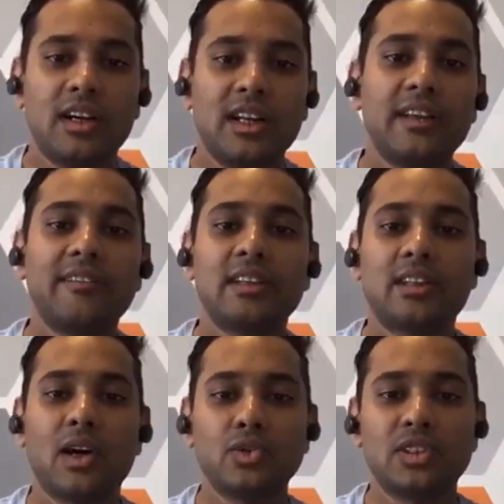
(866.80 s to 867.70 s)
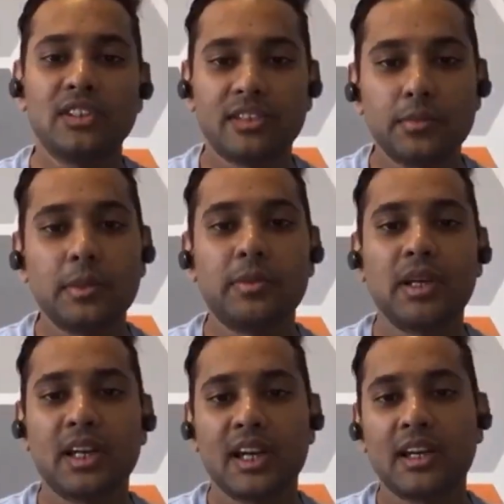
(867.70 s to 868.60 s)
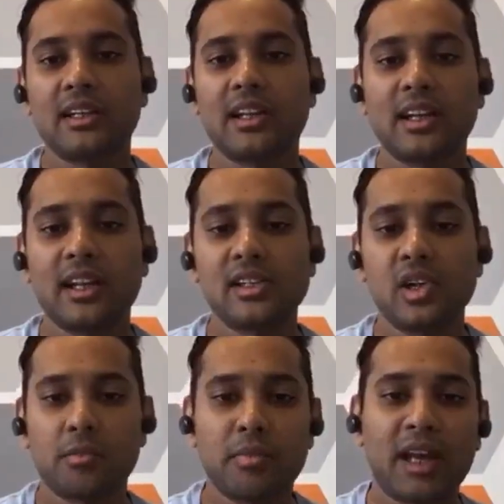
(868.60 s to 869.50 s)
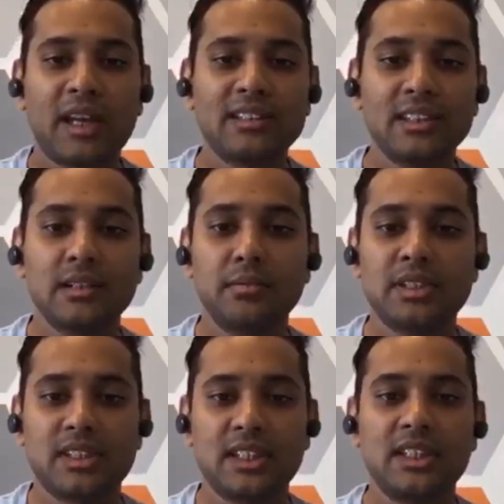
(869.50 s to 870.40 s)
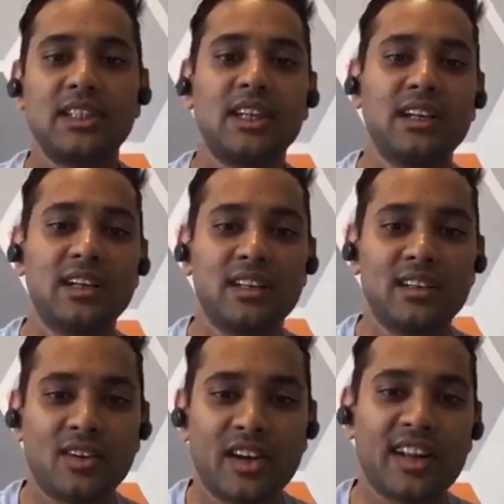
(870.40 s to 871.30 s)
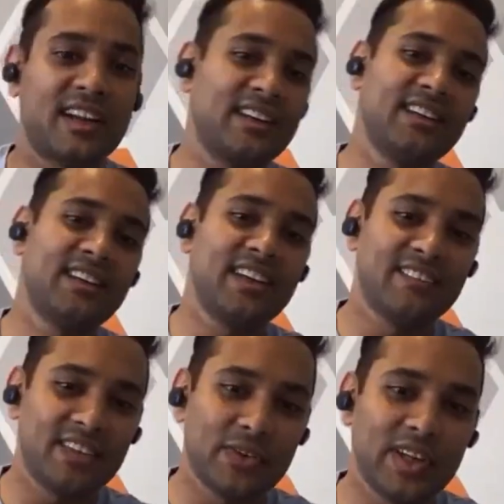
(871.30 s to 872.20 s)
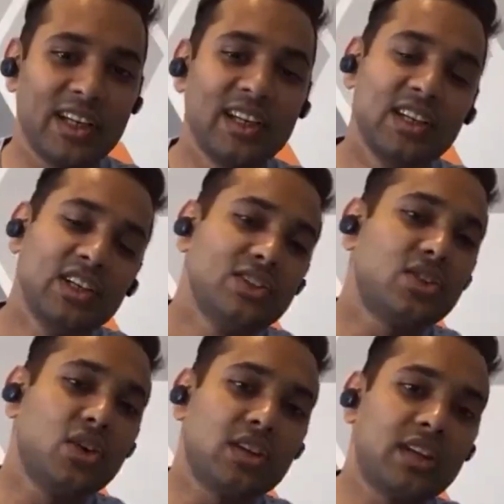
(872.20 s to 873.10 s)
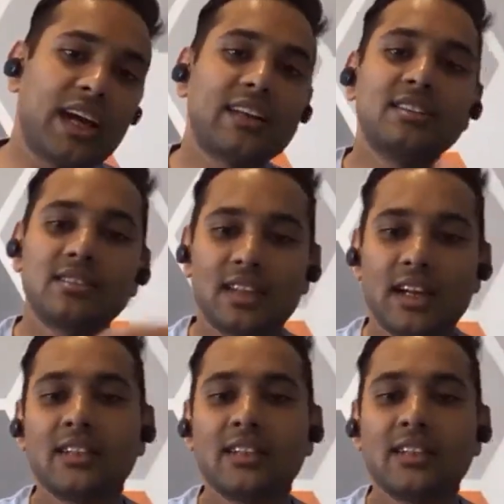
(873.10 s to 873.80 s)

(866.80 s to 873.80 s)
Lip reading: dealing with 1,000 different people, right? And look, managing the mystery and the contractor and everyone. So that is